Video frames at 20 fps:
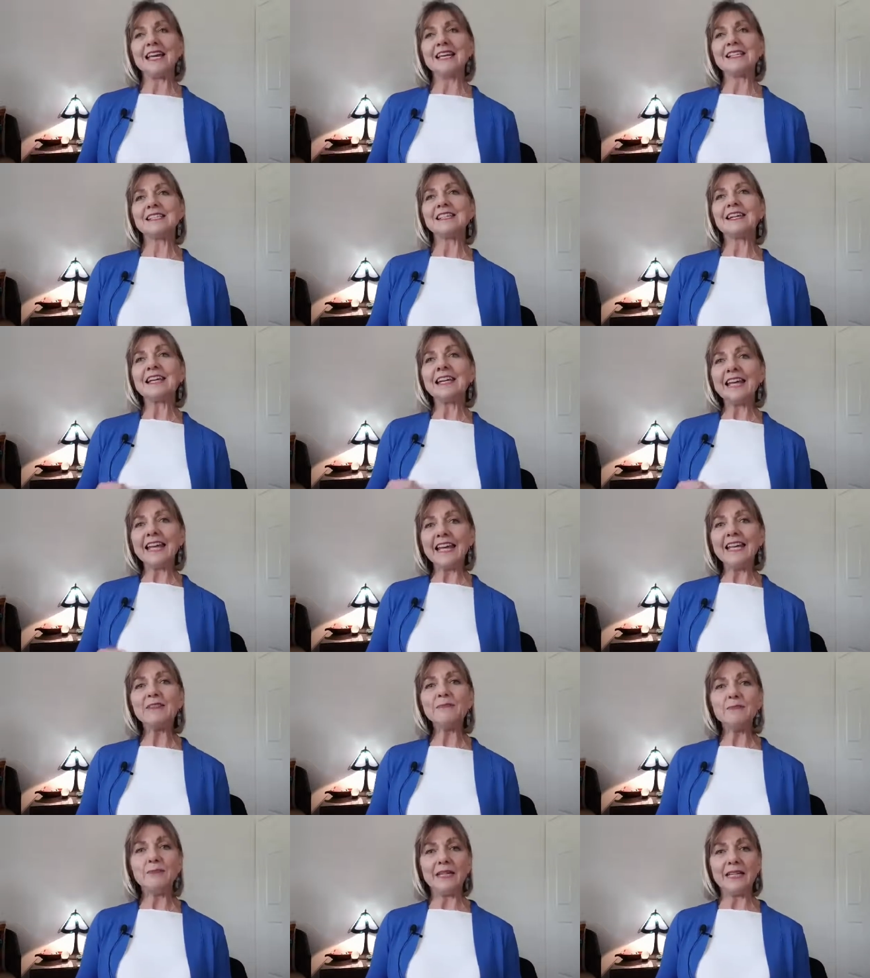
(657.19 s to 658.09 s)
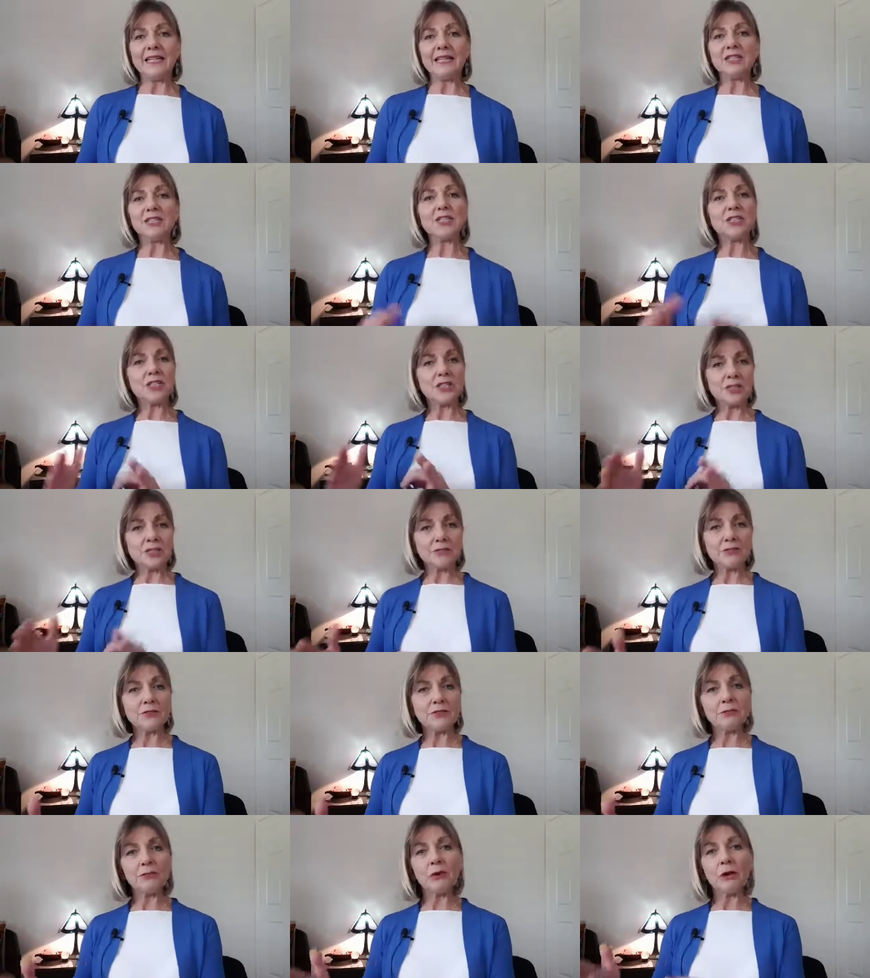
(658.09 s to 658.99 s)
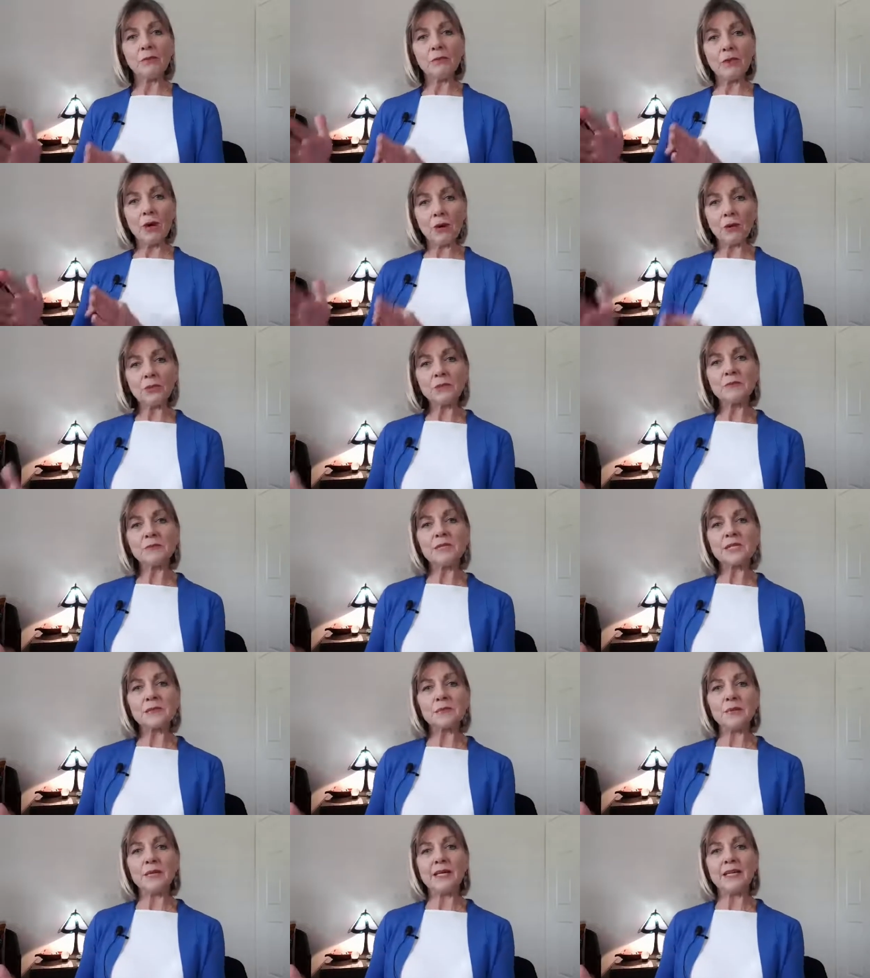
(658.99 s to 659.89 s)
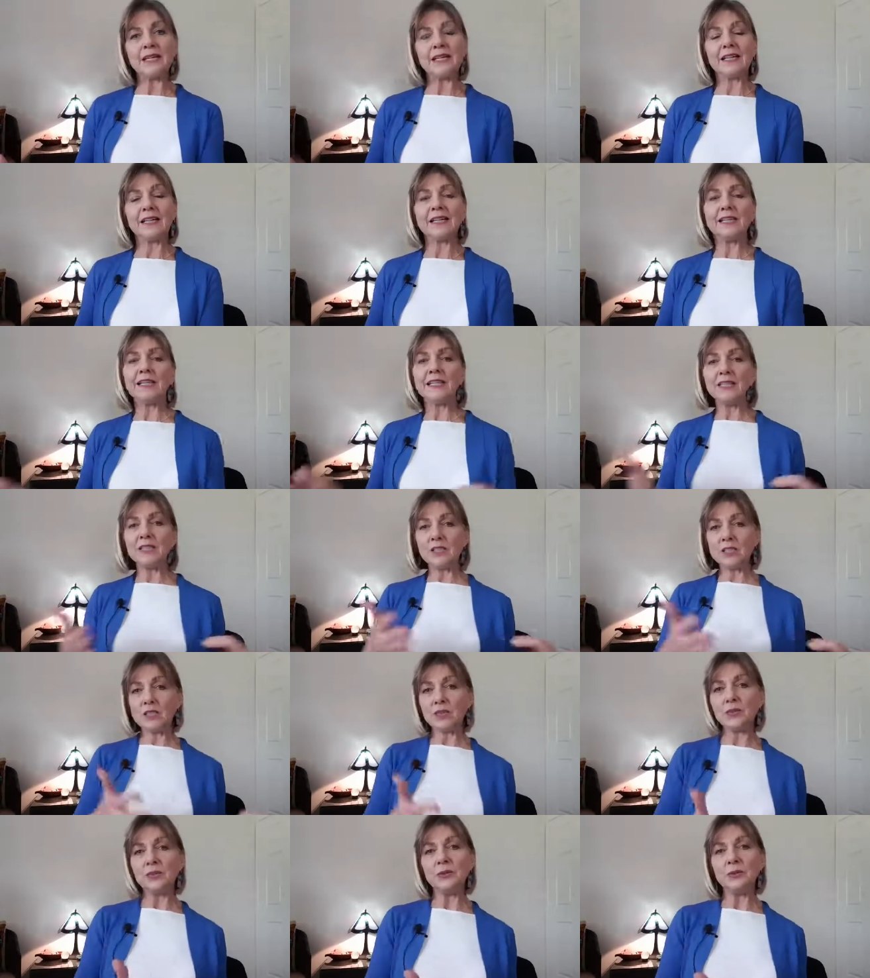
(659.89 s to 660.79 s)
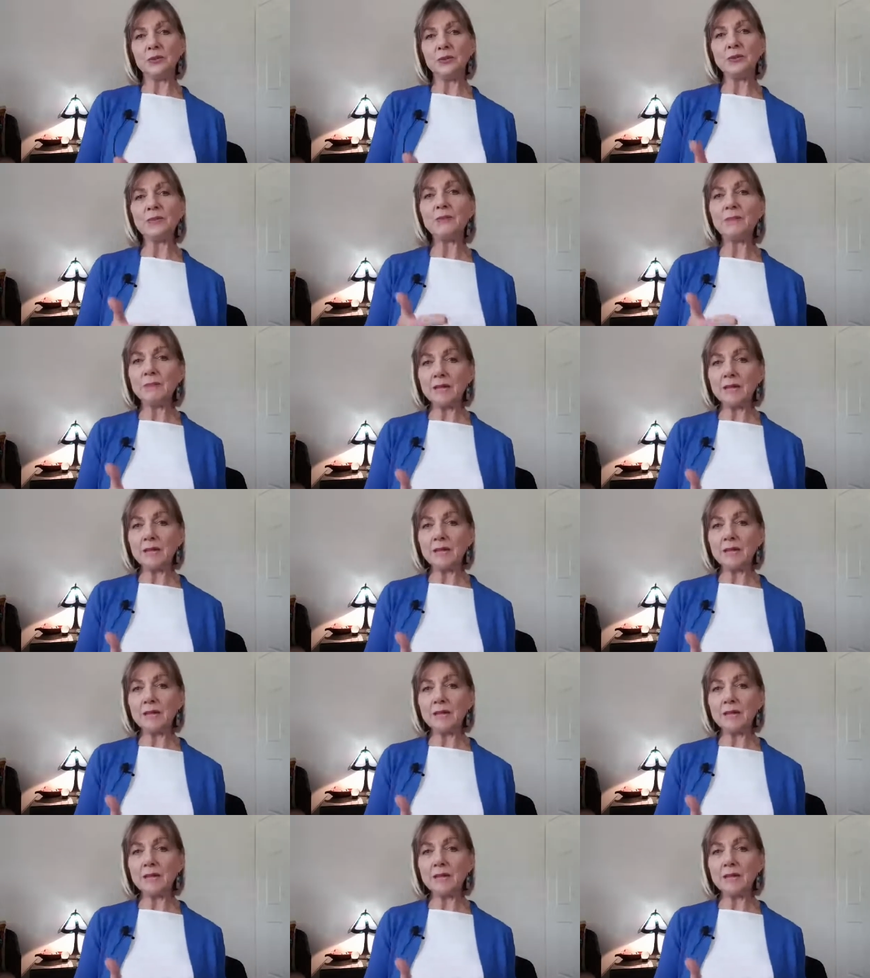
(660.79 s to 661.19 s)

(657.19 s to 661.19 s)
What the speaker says: has led me to shift from Ultimate Speaker into